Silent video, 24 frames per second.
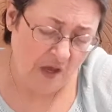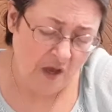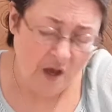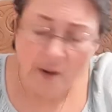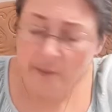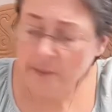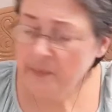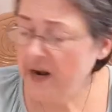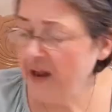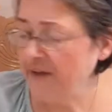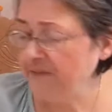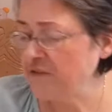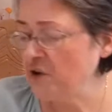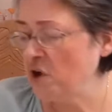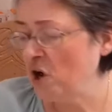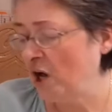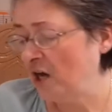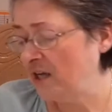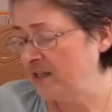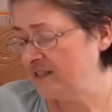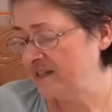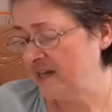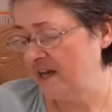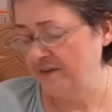I'm going to have to
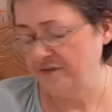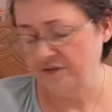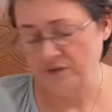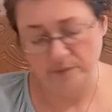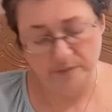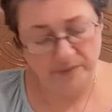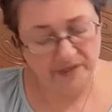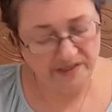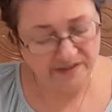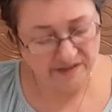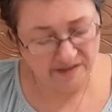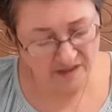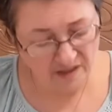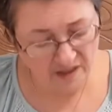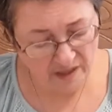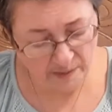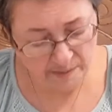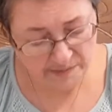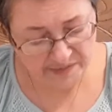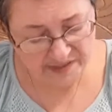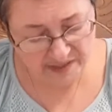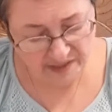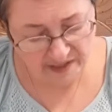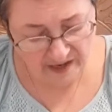contact them because it
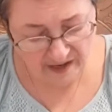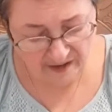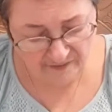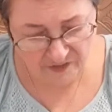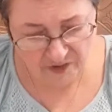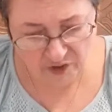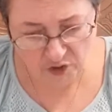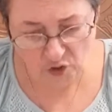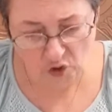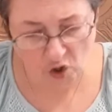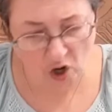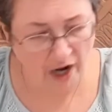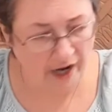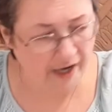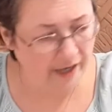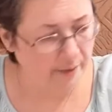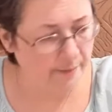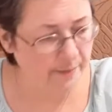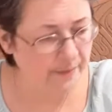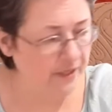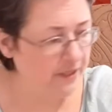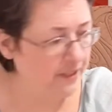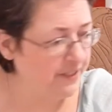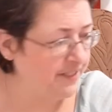claims that I have another
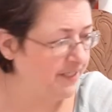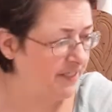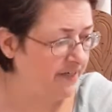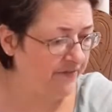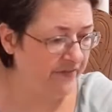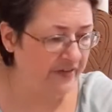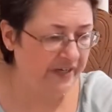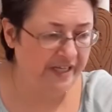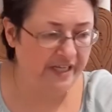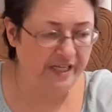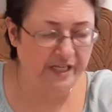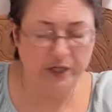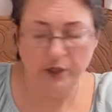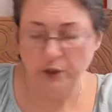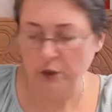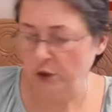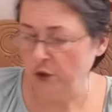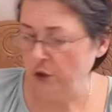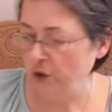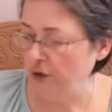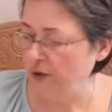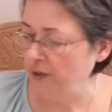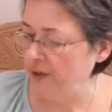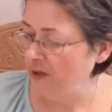item that isn't even
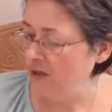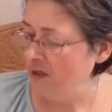here.